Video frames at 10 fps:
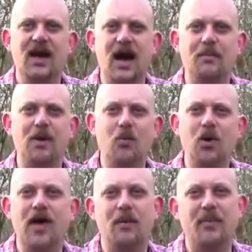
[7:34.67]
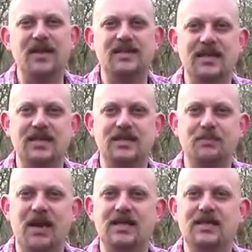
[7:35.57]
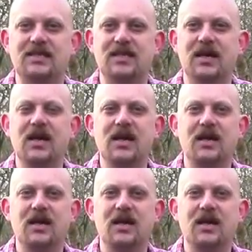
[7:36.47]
and what that basically means is that,